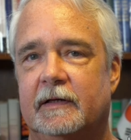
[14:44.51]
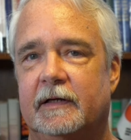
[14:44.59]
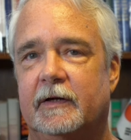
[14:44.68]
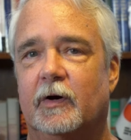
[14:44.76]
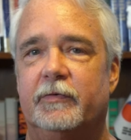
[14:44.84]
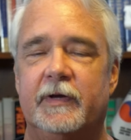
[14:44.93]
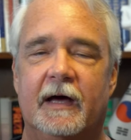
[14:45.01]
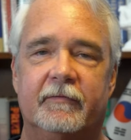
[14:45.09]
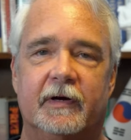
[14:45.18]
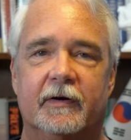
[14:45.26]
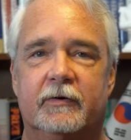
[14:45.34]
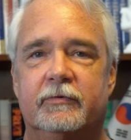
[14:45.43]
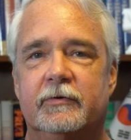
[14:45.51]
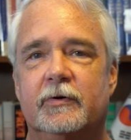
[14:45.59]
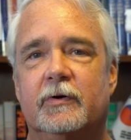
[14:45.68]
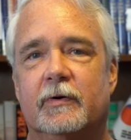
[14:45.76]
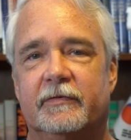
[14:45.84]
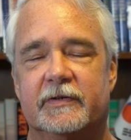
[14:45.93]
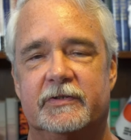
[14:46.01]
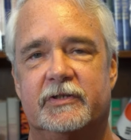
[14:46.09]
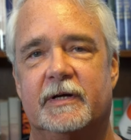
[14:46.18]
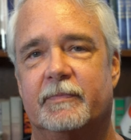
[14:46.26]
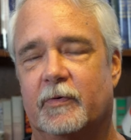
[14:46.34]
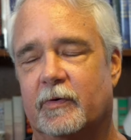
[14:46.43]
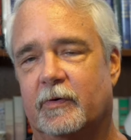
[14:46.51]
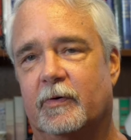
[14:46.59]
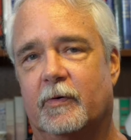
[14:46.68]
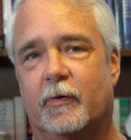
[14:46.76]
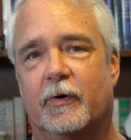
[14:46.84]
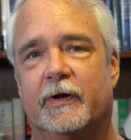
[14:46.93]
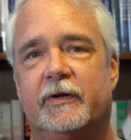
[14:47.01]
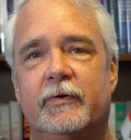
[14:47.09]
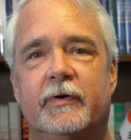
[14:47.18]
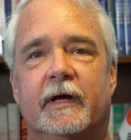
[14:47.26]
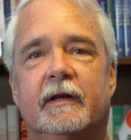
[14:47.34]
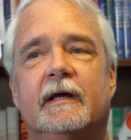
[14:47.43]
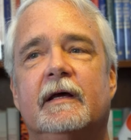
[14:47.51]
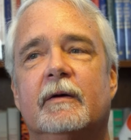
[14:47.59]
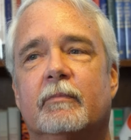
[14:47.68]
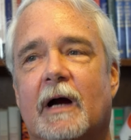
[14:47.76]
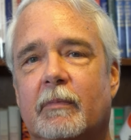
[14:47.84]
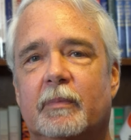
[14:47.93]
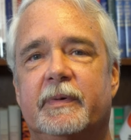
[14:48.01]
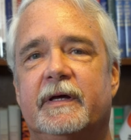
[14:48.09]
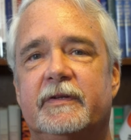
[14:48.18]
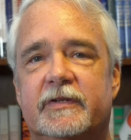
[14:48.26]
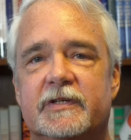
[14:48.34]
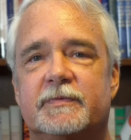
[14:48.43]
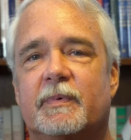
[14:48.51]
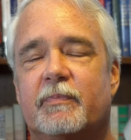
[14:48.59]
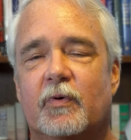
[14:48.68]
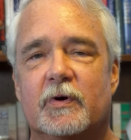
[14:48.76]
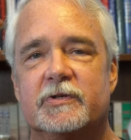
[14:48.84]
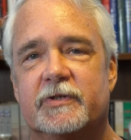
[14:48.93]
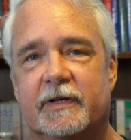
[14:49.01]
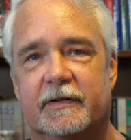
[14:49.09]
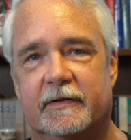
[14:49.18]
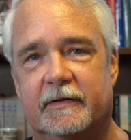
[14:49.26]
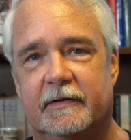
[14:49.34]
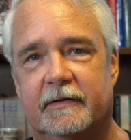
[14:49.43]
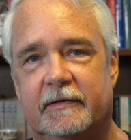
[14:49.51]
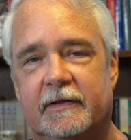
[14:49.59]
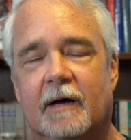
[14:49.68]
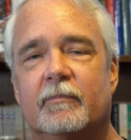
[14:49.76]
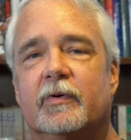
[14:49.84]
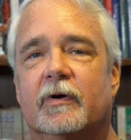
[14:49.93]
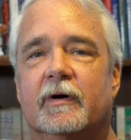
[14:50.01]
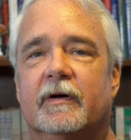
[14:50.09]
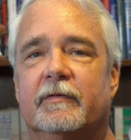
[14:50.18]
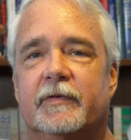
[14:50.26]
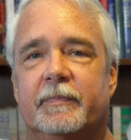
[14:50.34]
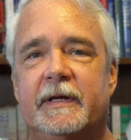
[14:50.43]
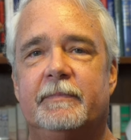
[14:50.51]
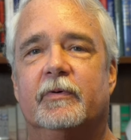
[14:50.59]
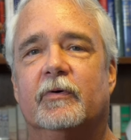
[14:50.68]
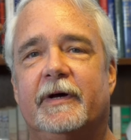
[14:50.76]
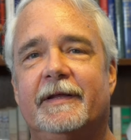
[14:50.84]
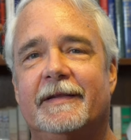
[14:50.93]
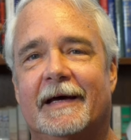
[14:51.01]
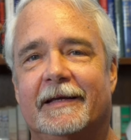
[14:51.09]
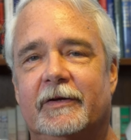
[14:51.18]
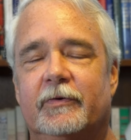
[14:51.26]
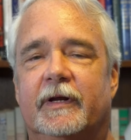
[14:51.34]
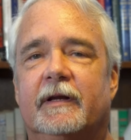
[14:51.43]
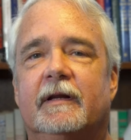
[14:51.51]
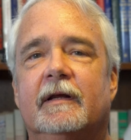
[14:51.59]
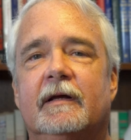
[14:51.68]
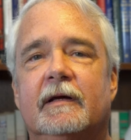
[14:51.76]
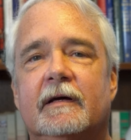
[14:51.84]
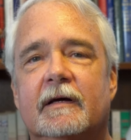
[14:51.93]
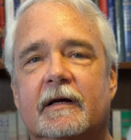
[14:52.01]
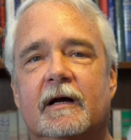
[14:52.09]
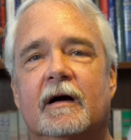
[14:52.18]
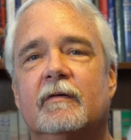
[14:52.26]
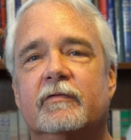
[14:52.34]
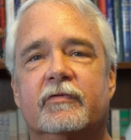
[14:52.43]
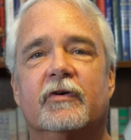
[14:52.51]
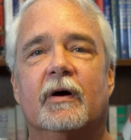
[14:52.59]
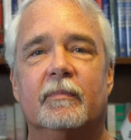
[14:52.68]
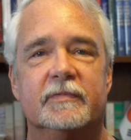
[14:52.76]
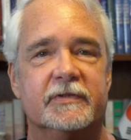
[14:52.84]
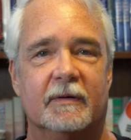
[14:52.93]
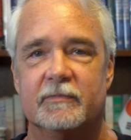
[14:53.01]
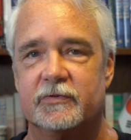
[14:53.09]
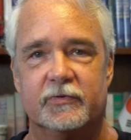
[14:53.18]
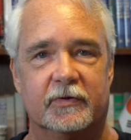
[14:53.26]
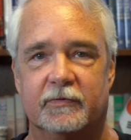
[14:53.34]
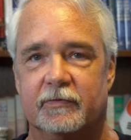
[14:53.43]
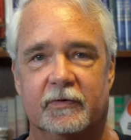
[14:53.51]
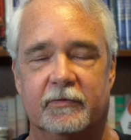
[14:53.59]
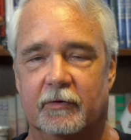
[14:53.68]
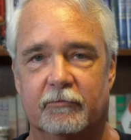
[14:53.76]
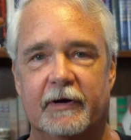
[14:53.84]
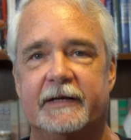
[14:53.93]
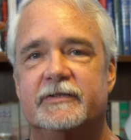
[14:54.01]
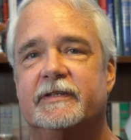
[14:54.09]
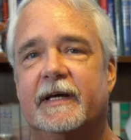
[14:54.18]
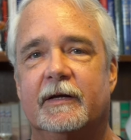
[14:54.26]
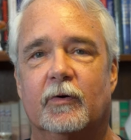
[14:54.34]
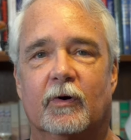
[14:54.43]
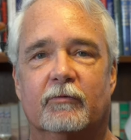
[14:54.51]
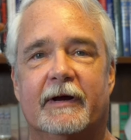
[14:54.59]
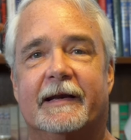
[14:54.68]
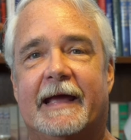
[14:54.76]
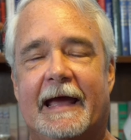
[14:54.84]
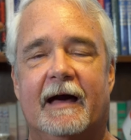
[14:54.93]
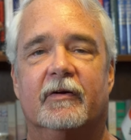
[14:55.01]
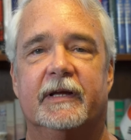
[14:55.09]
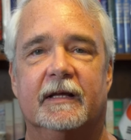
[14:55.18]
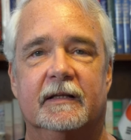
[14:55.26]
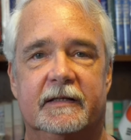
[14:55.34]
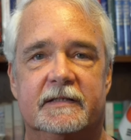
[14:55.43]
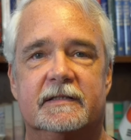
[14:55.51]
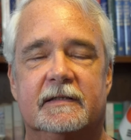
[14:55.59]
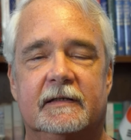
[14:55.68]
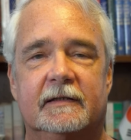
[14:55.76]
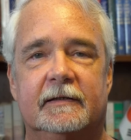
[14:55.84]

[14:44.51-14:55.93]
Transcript: you know, if you have a crew of a ship or a unit, probably a disproportionate number of the people in that unit come from some sort of red state or a red county, at least.